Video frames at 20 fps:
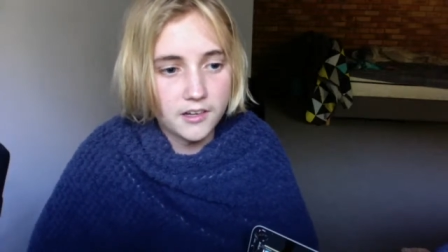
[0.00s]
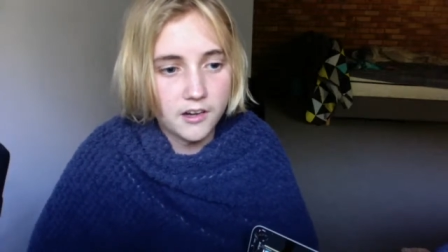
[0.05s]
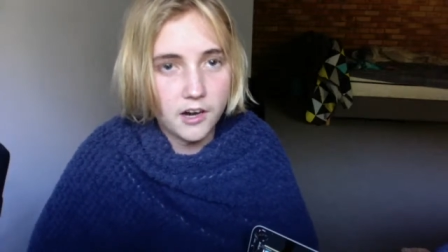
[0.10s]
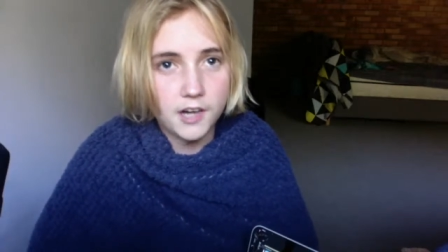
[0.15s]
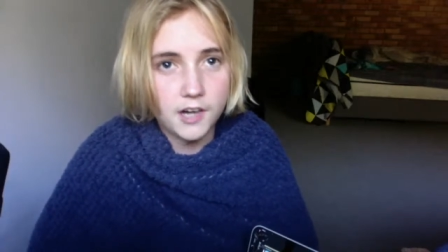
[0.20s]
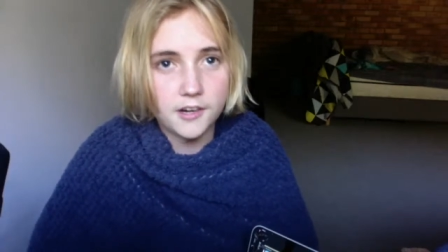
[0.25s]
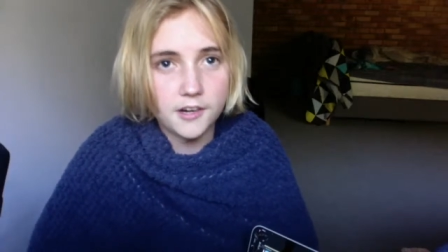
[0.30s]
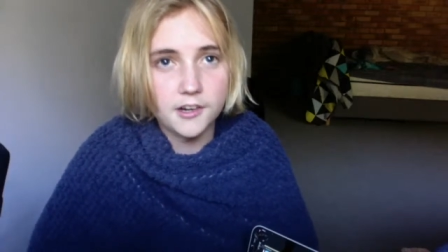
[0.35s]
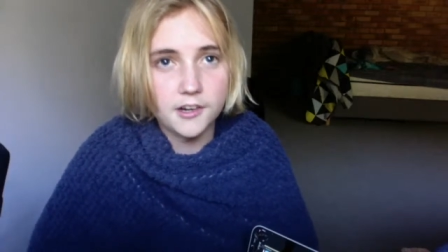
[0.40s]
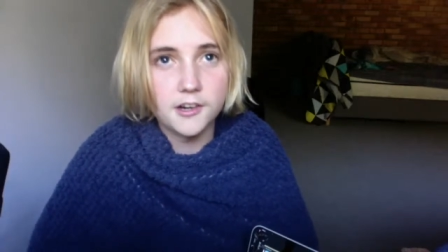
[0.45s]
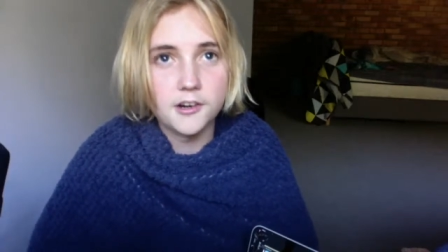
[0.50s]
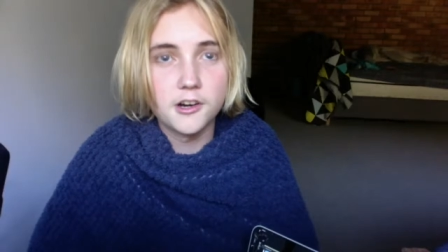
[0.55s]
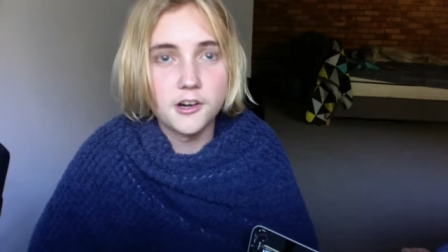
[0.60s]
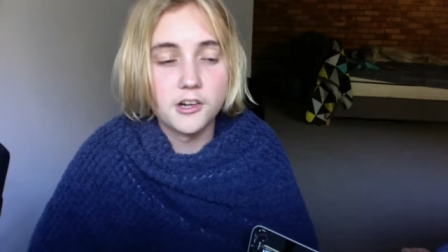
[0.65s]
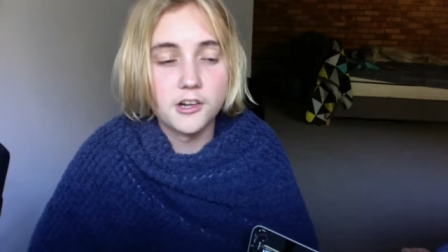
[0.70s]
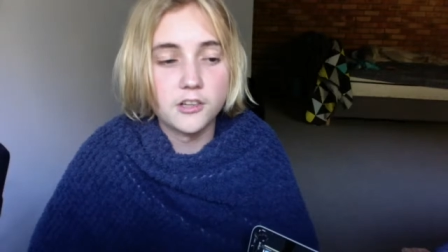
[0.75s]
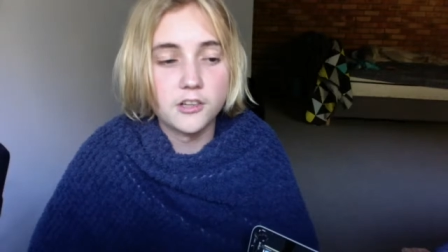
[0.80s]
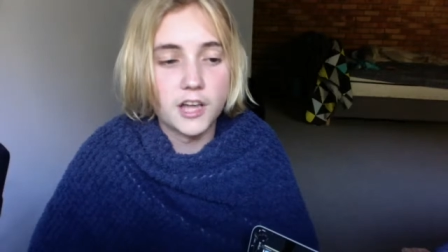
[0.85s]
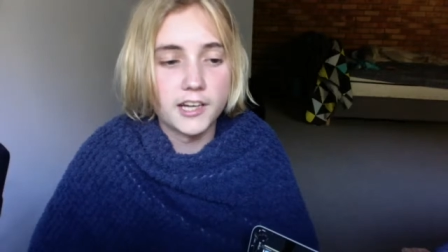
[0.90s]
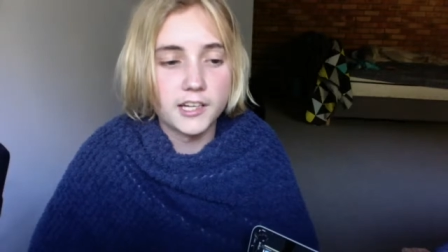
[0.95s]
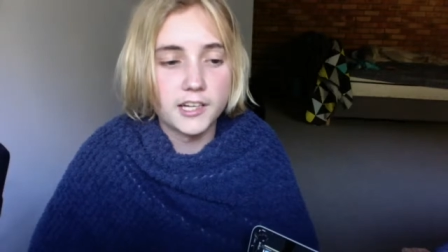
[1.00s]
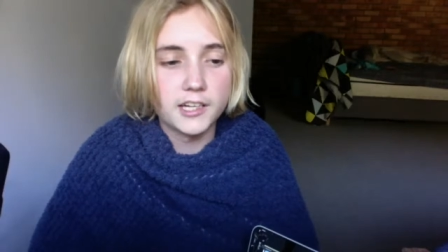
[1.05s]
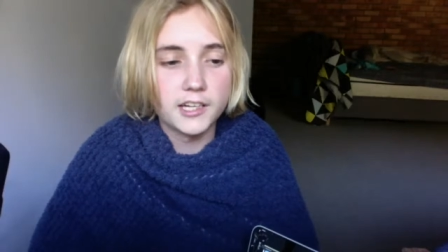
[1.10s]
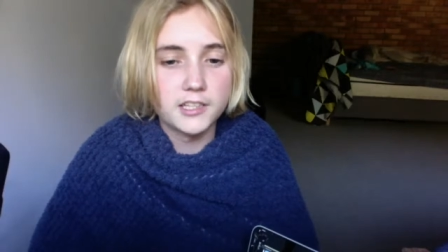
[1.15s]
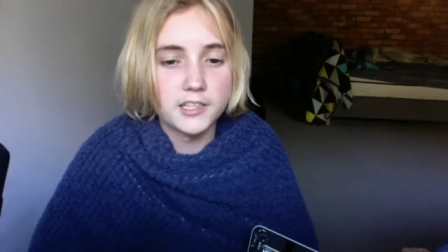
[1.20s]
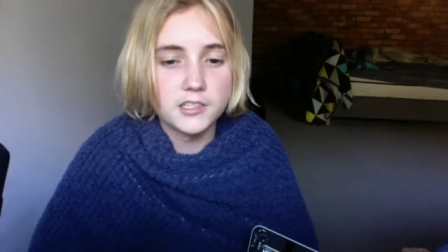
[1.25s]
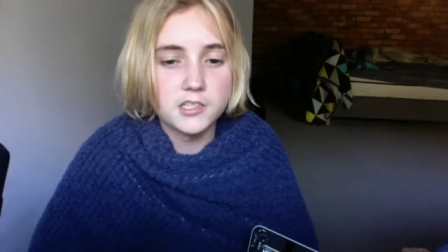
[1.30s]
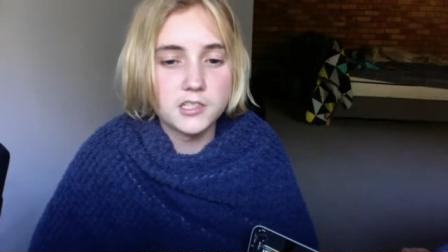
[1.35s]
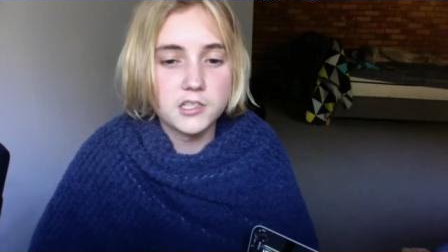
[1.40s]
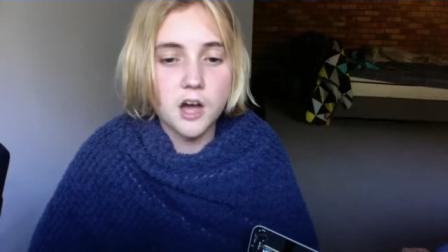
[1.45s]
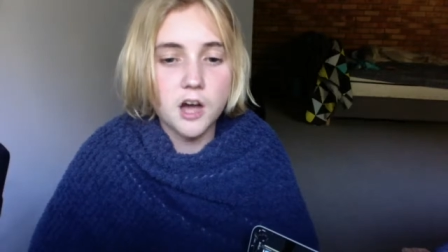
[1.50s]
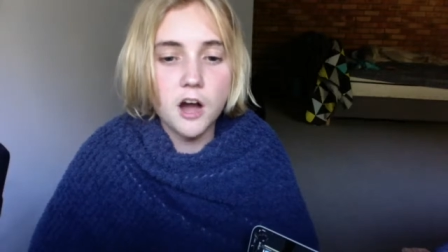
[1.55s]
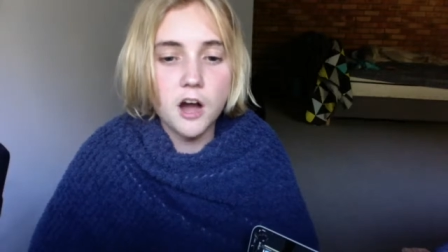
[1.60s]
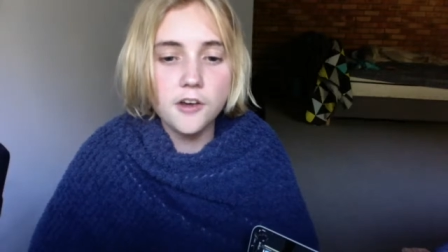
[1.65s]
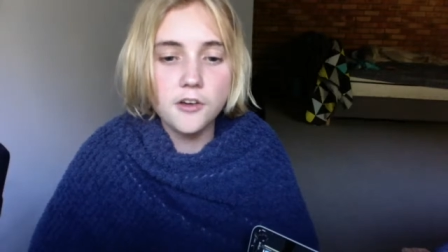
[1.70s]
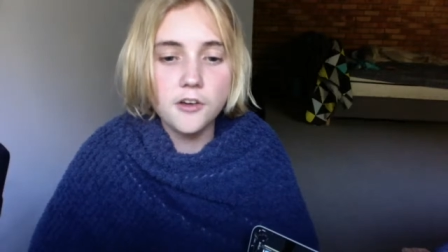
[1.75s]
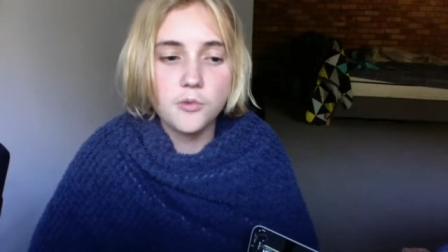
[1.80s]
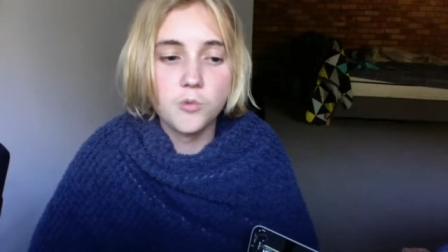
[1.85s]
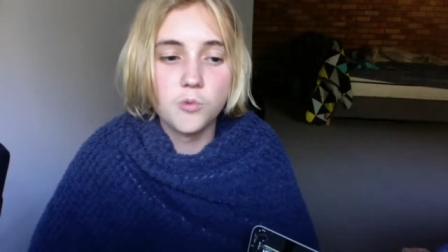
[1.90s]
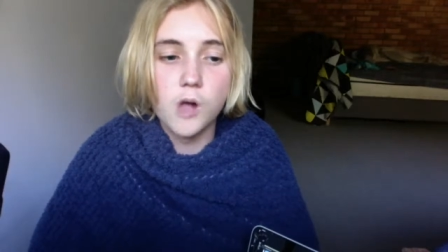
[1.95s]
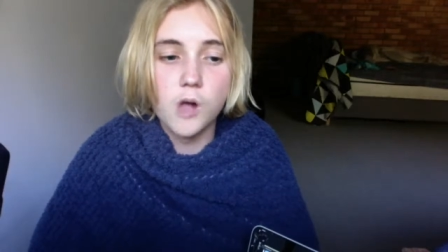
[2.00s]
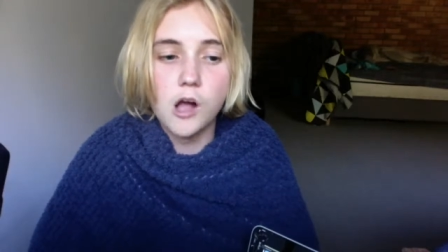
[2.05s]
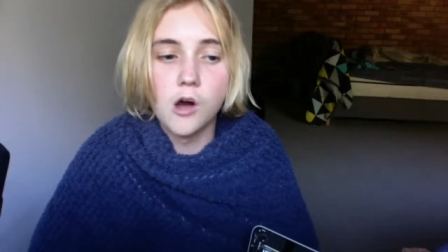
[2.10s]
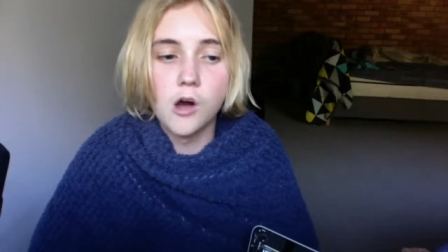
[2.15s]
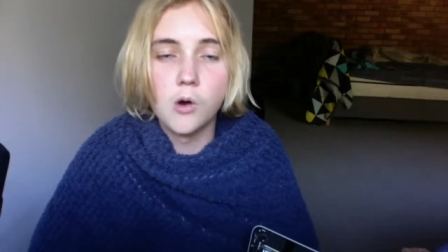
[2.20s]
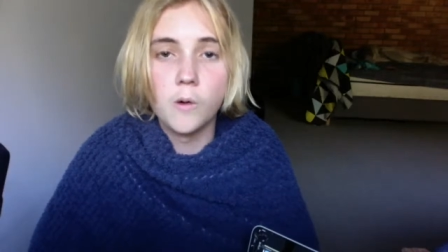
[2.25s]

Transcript: I don't know, like, it started well,